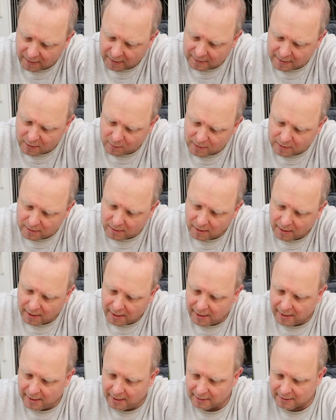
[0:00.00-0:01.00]
Is that it?
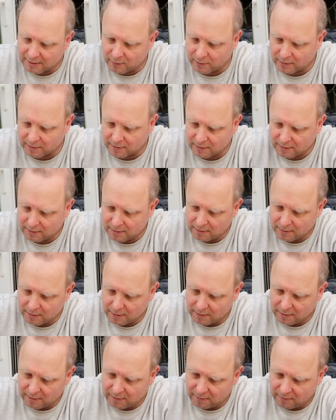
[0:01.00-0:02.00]
Yeah, that one.
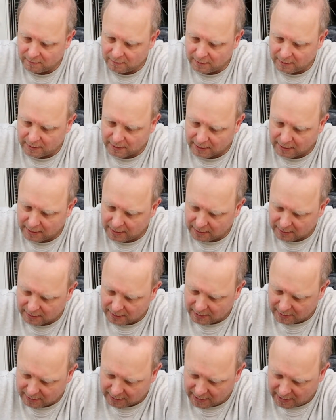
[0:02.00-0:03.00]
Right, okay, so
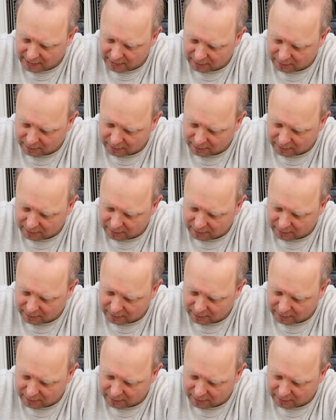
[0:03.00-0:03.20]
let's try